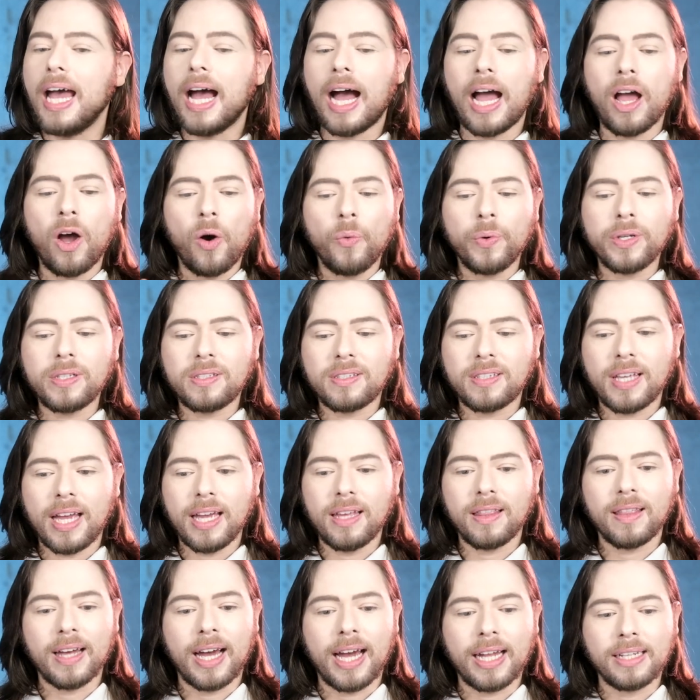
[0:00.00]
I always
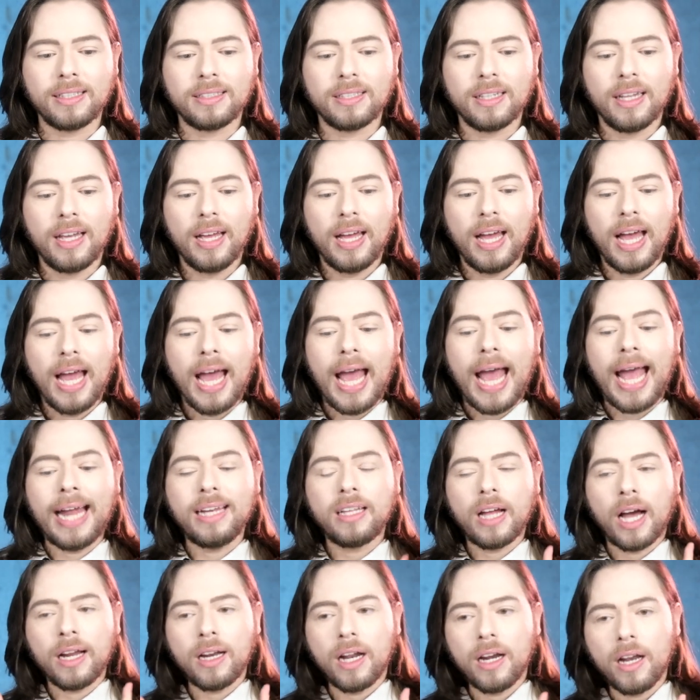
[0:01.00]
say that.
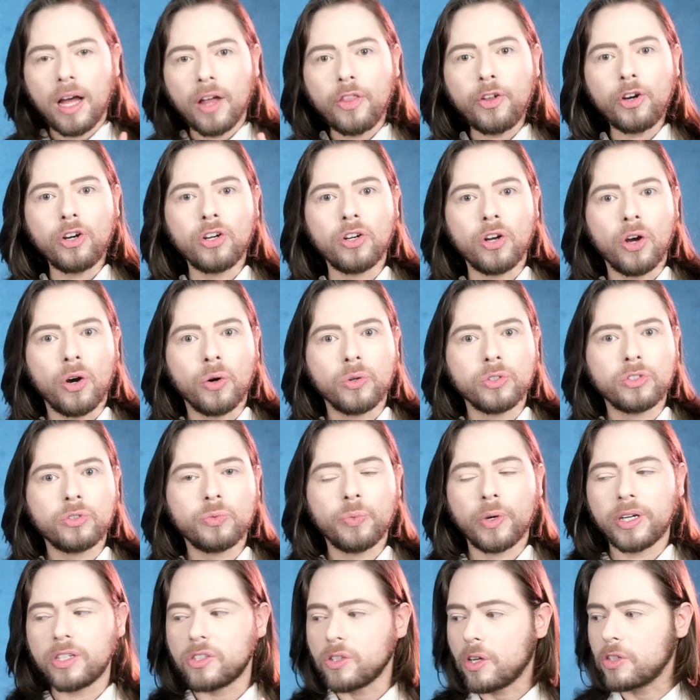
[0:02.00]
And on another note,
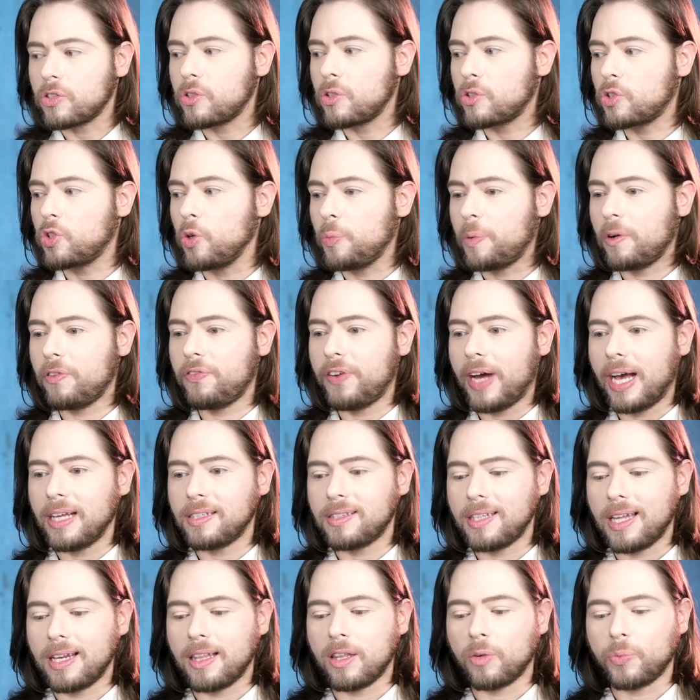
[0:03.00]
what is also super
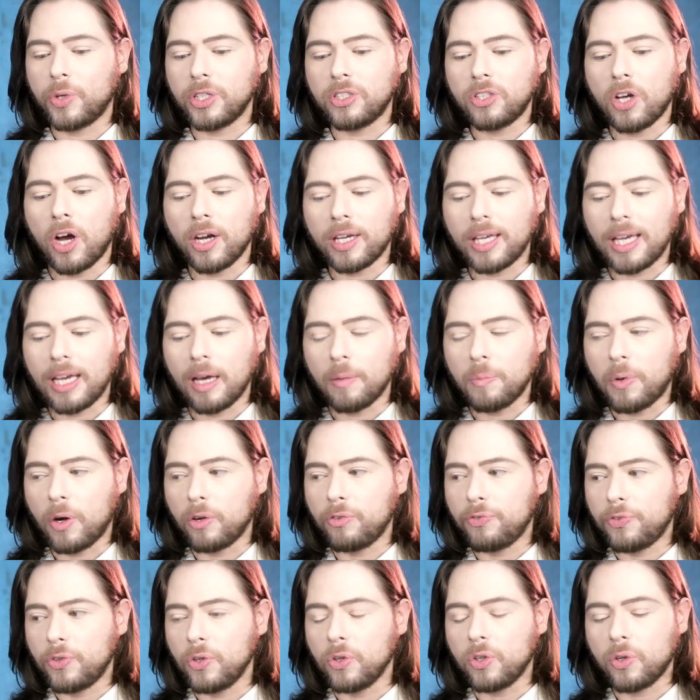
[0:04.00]
fascinating that we're talking
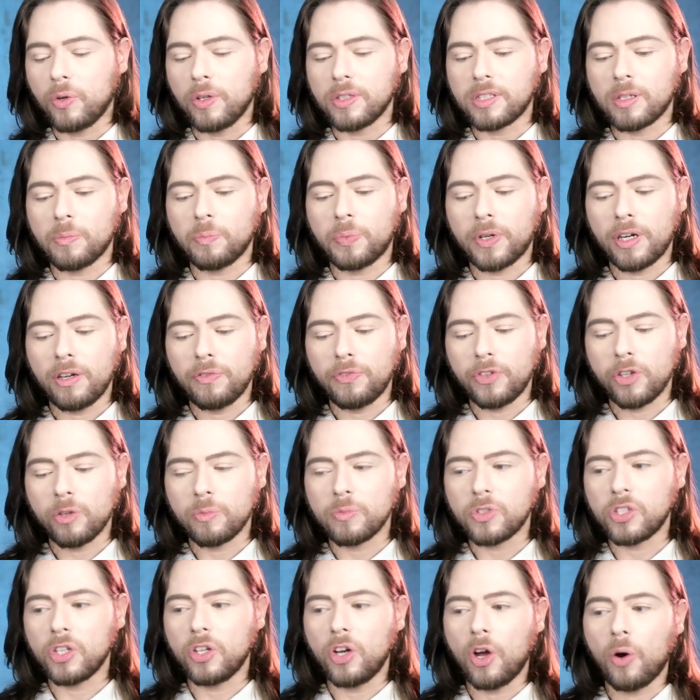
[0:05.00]
about funerals and
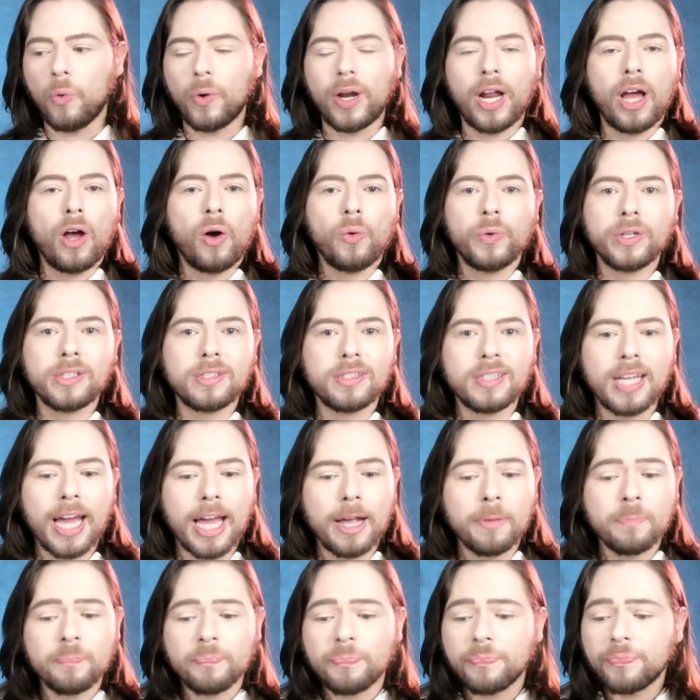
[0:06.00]
perfumes, you know what I always
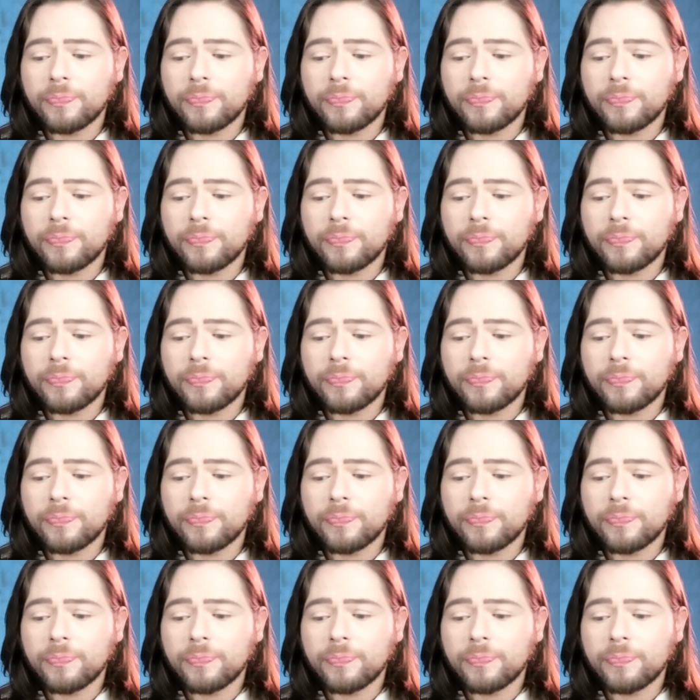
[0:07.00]
say?